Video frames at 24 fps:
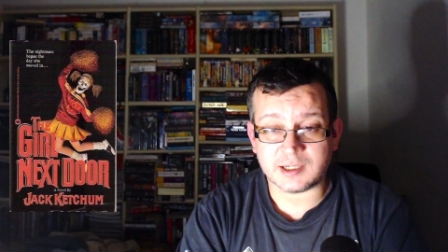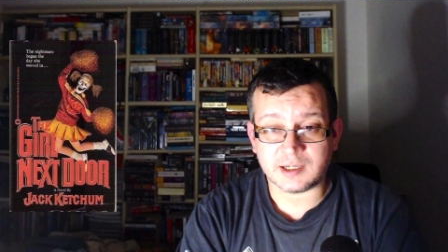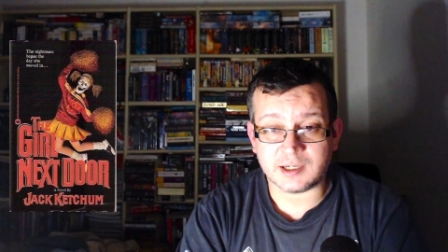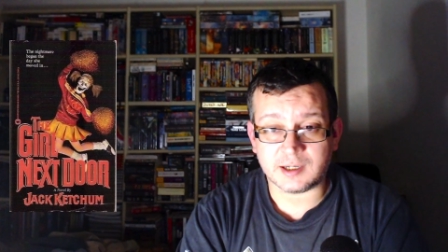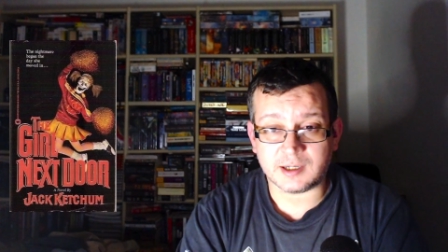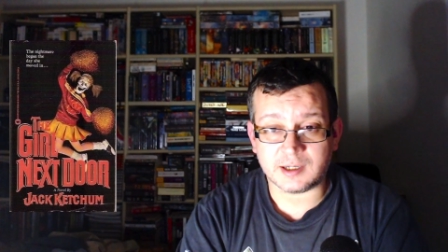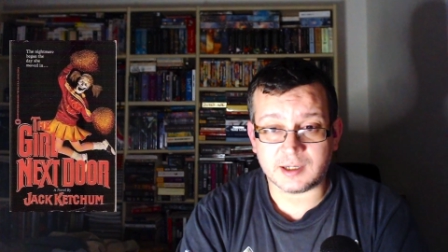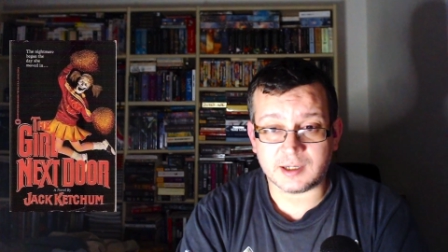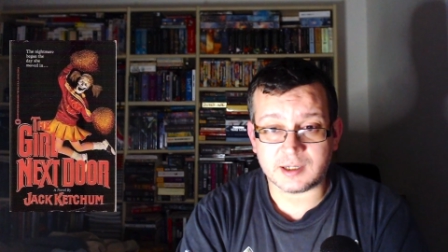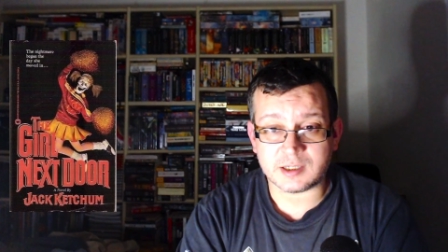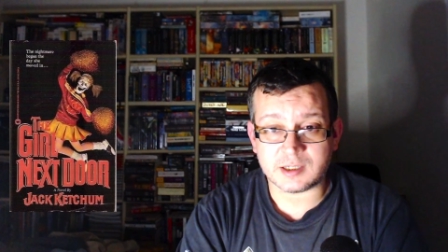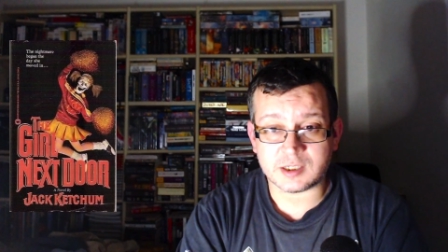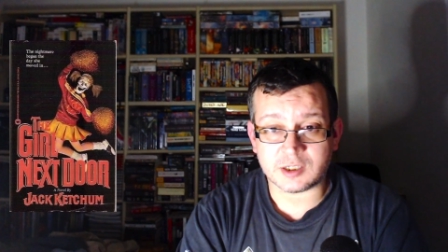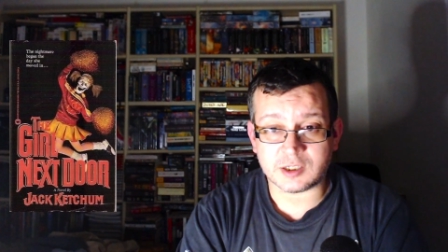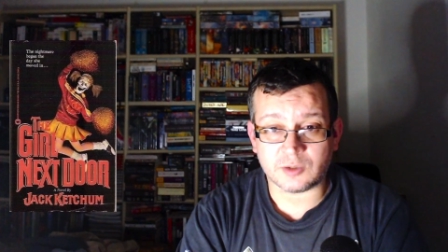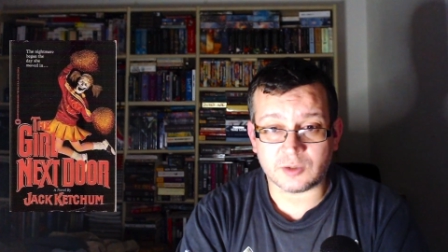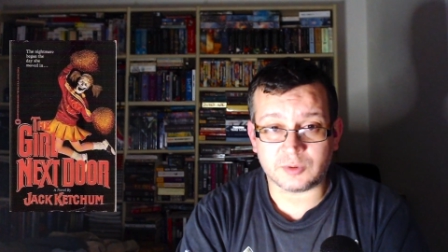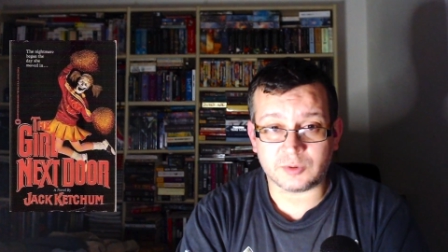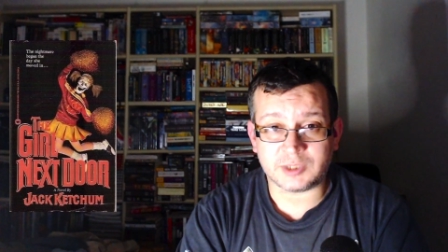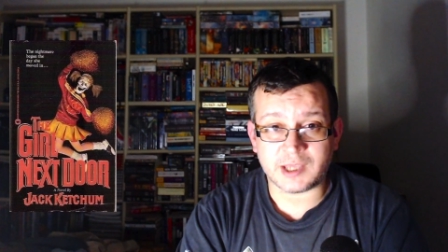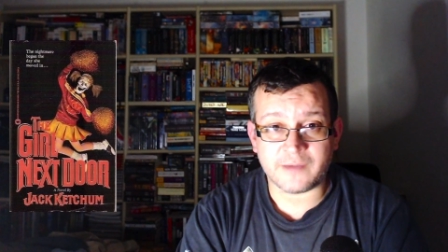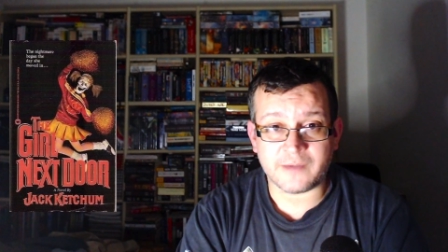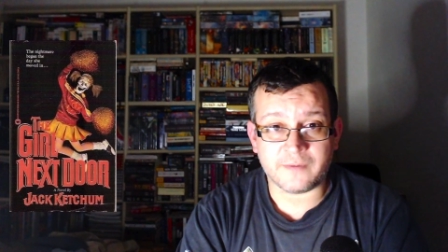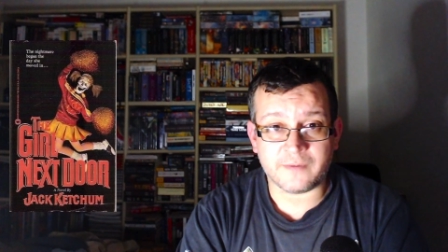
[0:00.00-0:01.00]
Uh, so
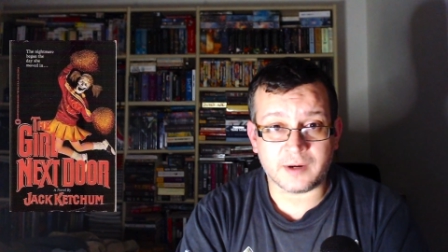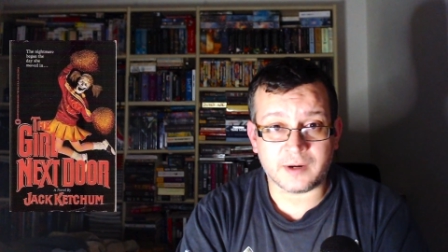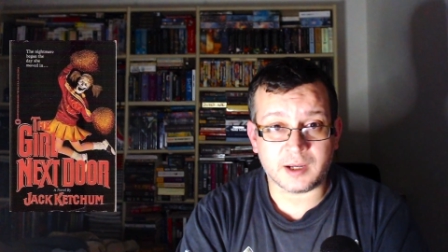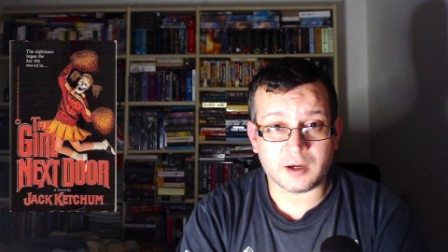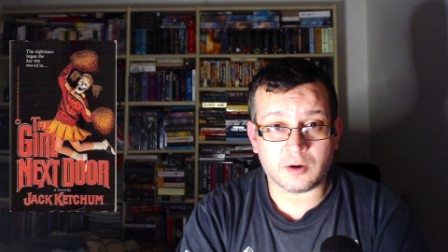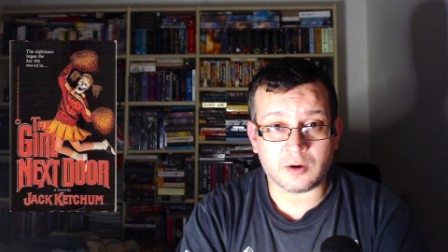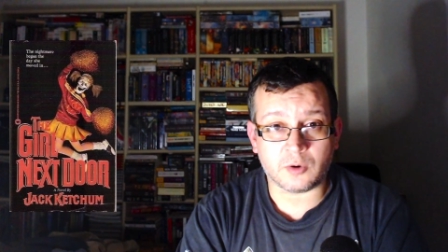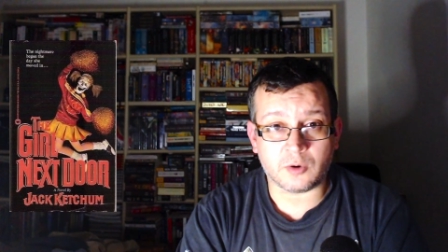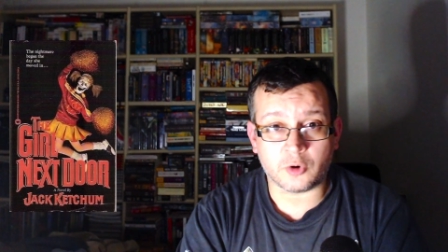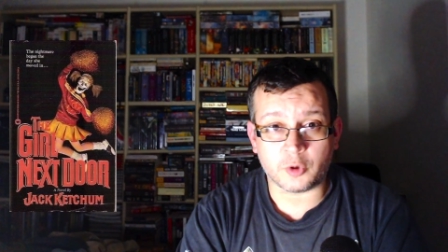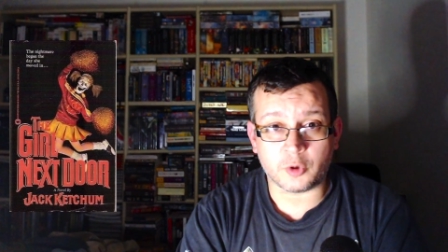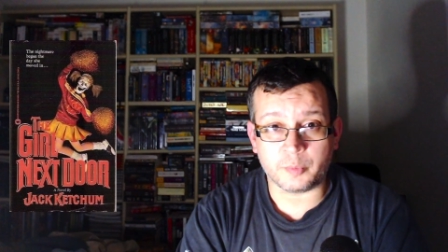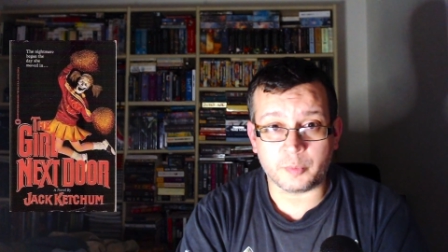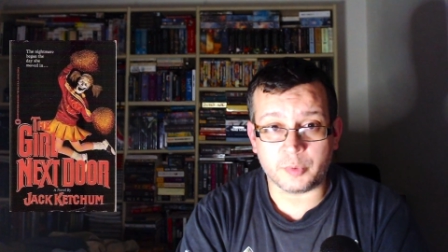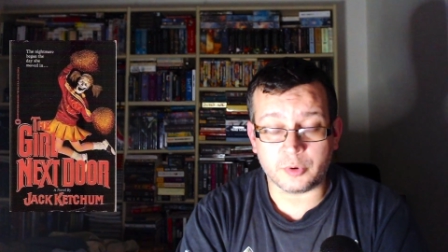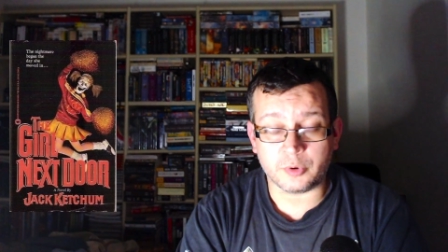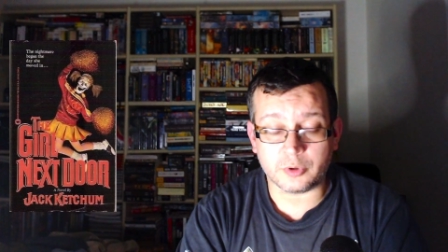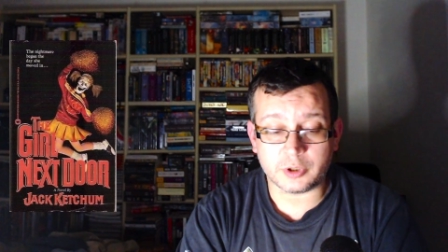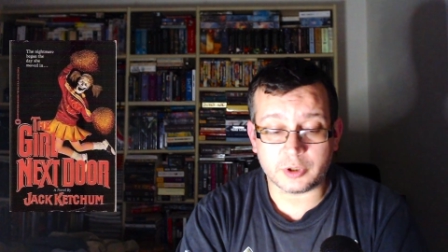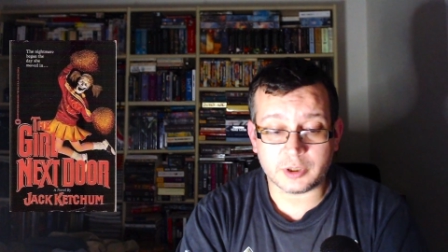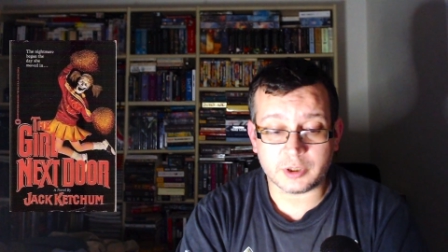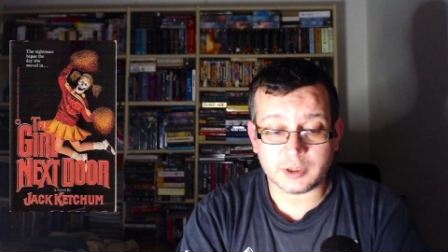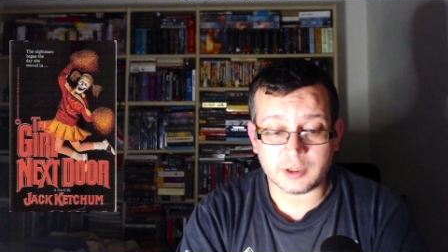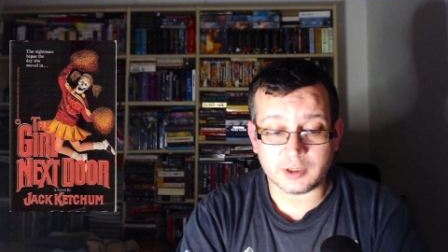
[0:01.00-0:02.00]
definitely a horror
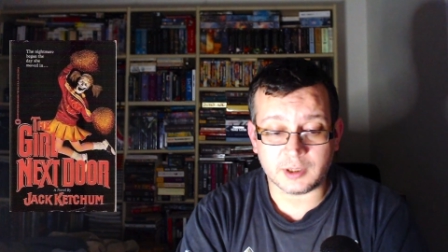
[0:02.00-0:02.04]
book.